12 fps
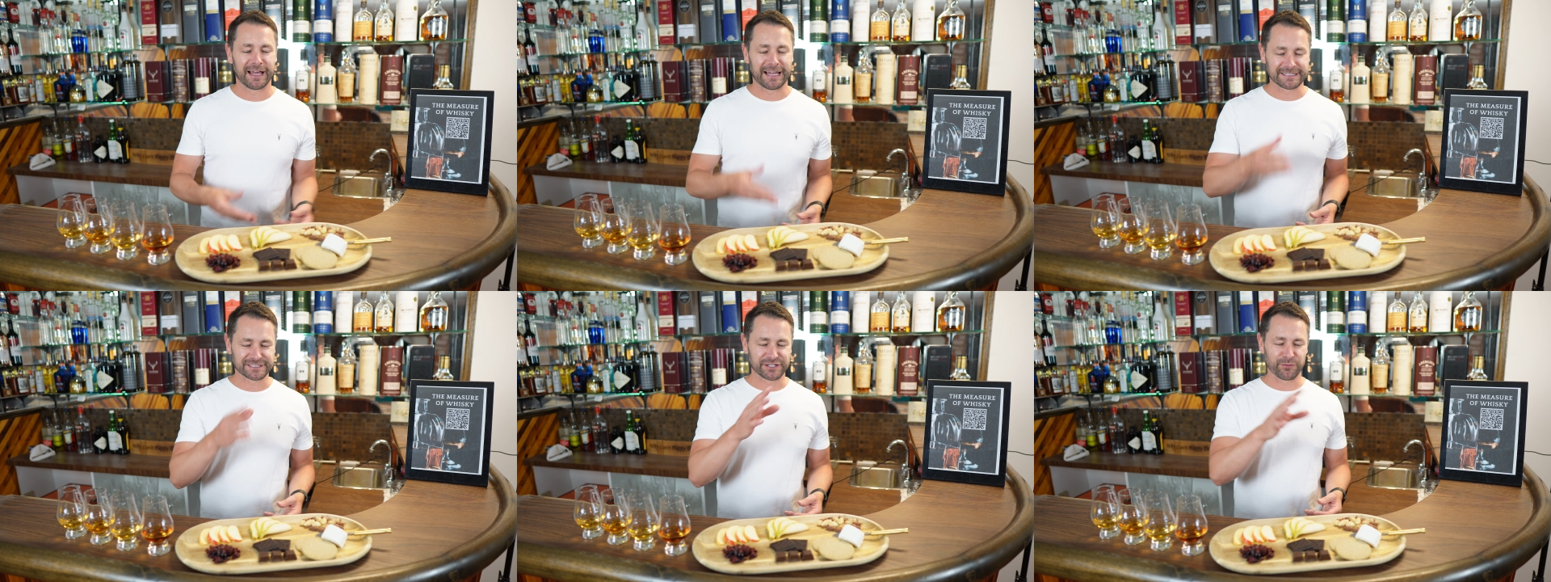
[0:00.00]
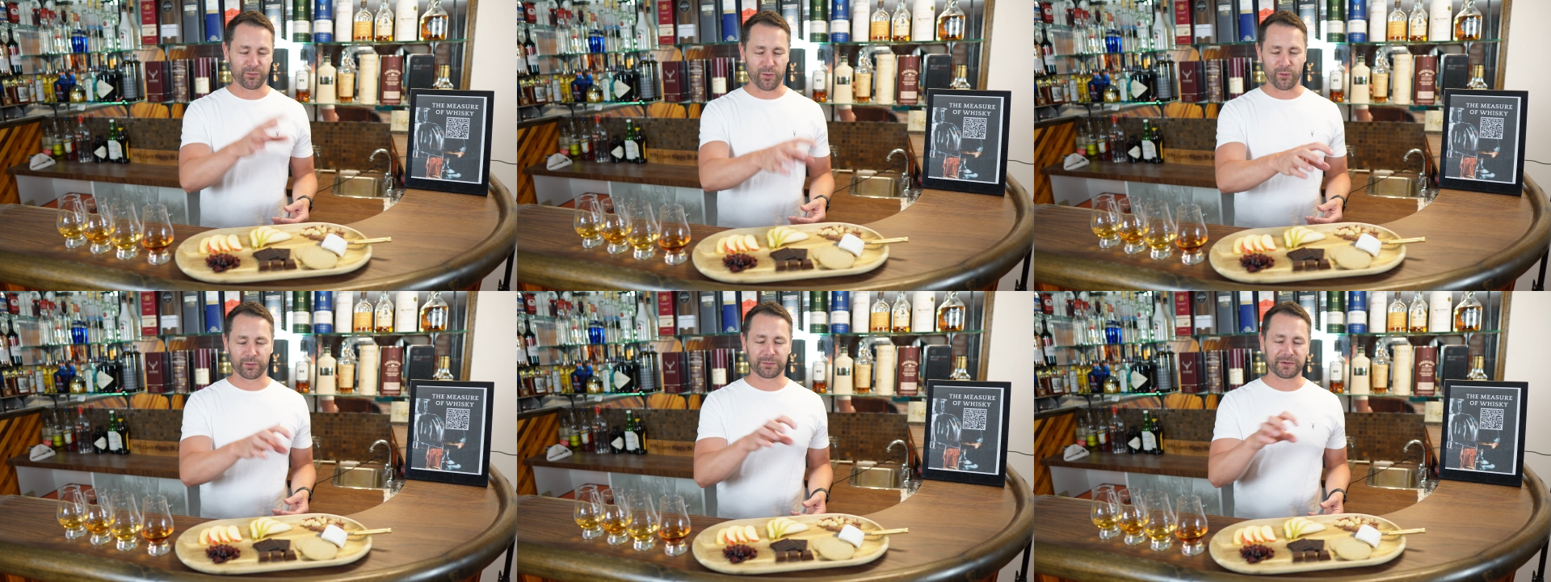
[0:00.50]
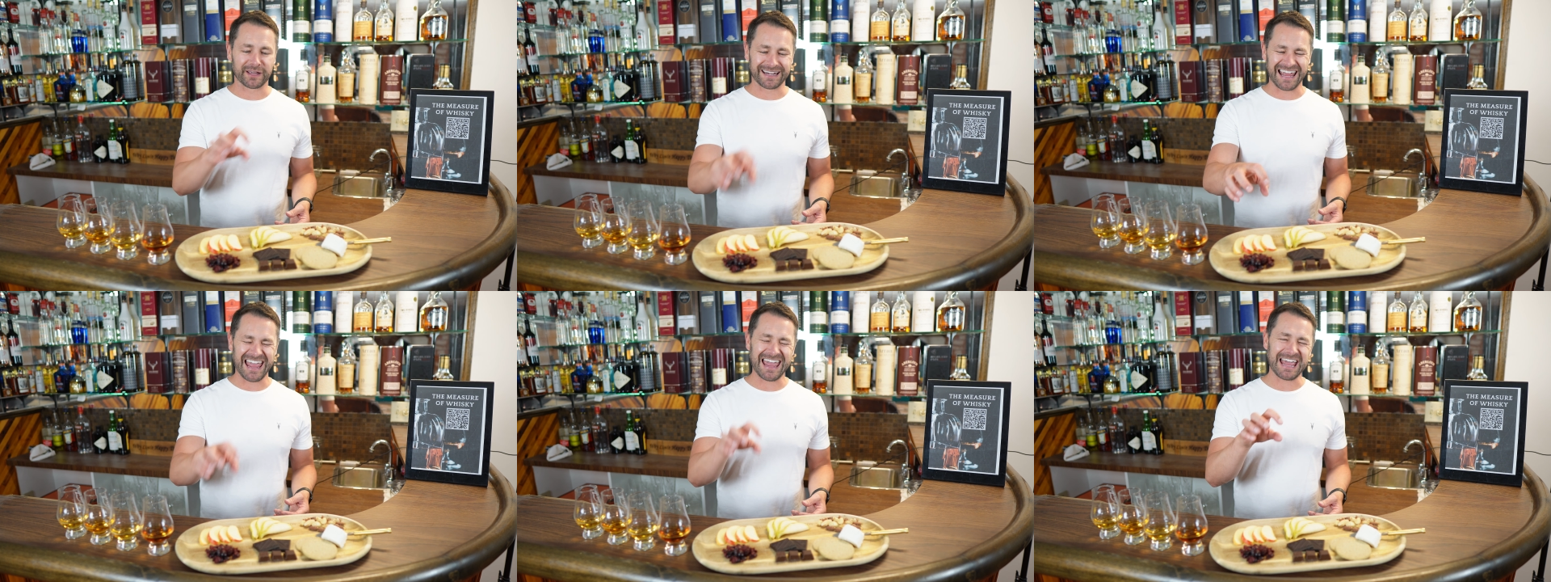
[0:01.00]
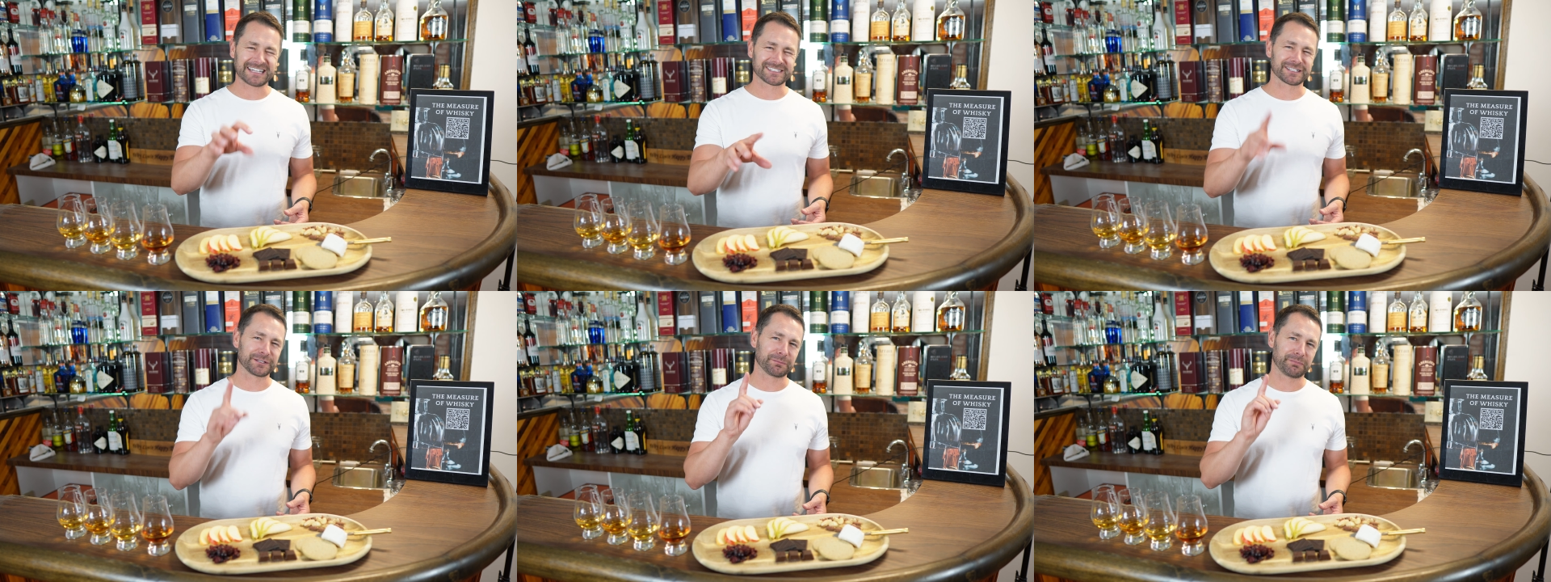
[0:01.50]
as to what would be an
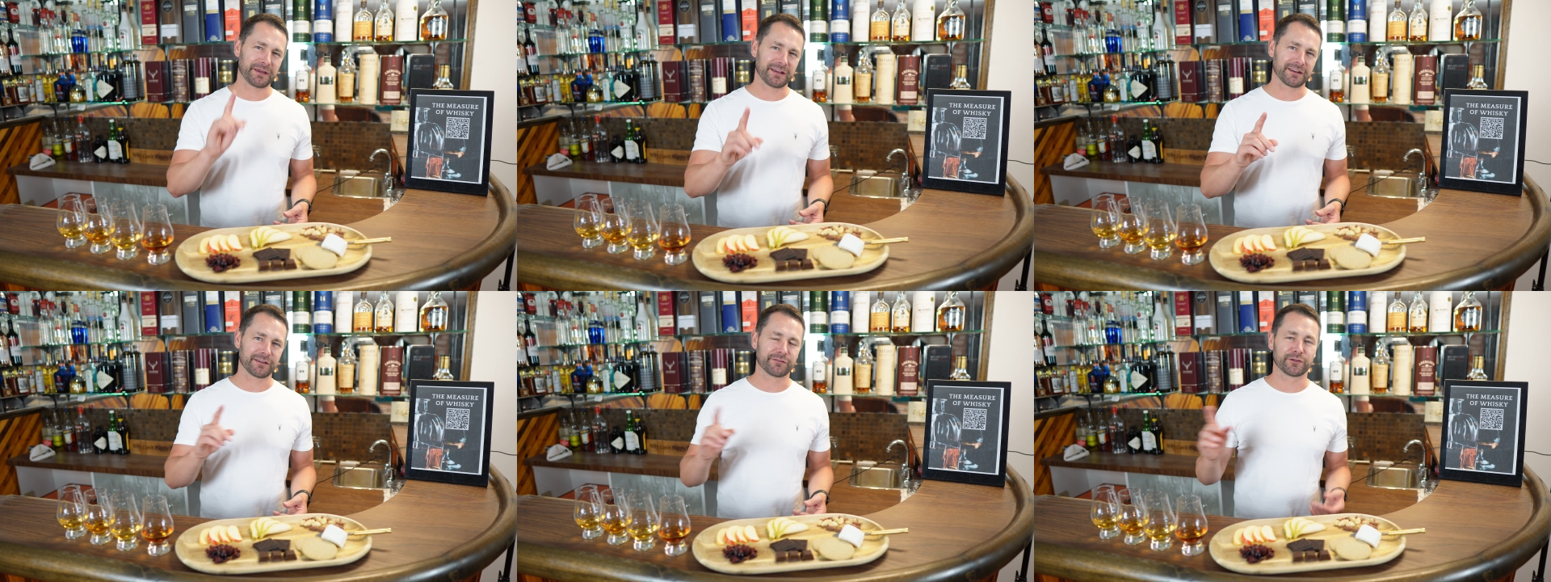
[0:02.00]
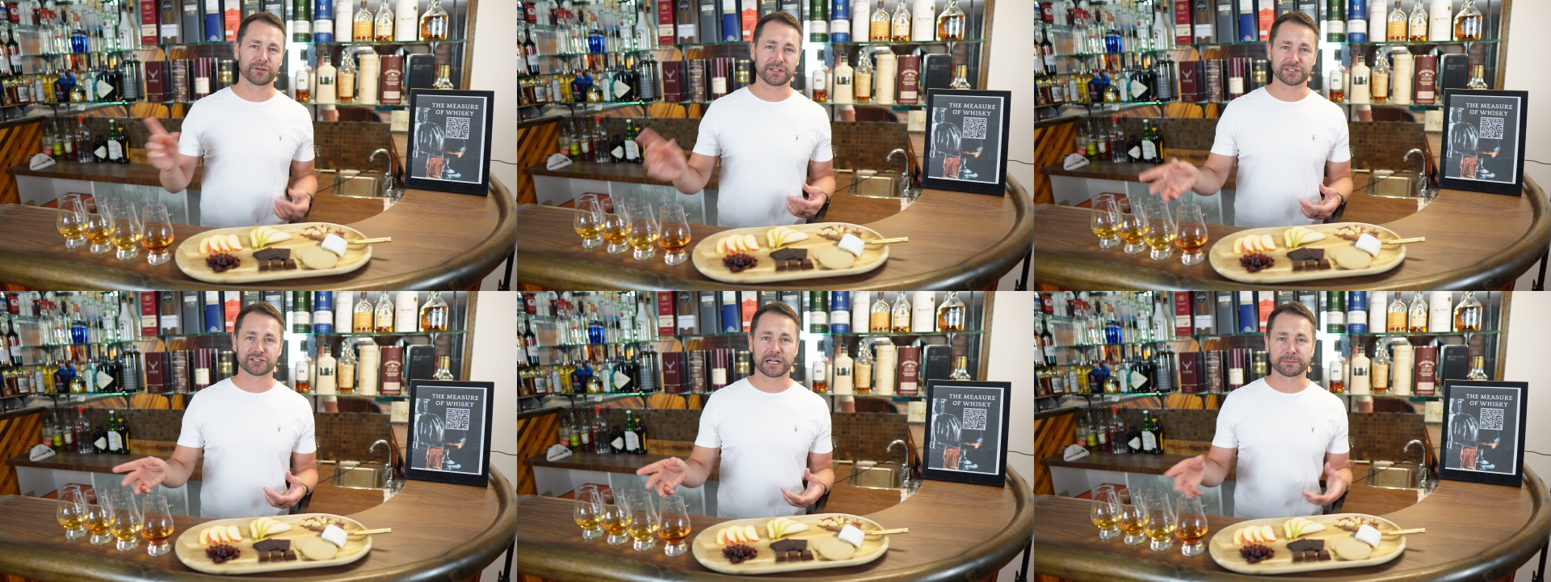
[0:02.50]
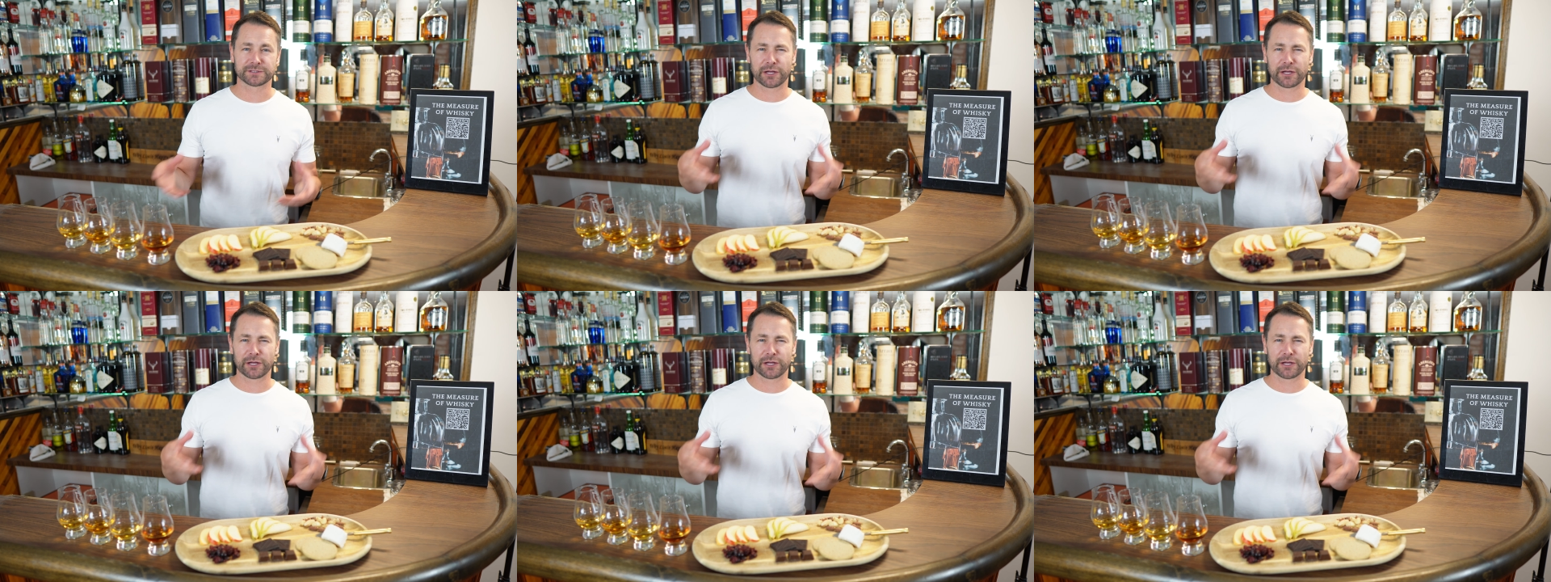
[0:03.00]
excellent pairing for these drams.